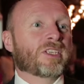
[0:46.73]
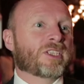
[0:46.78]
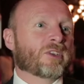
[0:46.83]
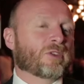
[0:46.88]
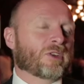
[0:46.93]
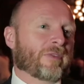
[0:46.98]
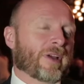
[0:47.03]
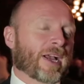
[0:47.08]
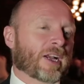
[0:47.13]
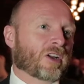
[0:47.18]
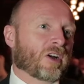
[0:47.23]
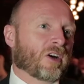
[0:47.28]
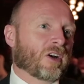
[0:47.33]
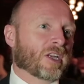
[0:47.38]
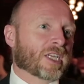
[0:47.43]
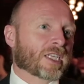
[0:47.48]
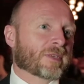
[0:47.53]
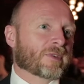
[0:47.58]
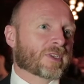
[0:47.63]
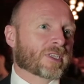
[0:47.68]
children of
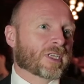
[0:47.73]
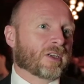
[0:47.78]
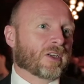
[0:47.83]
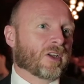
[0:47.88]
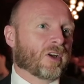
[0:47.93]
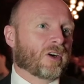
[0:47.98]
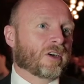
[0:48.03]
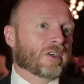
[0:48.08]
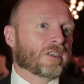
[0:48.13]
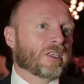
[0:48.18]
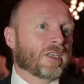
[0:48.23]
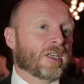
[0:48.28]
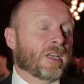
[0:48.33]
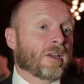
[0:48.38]
alcoholics for so long.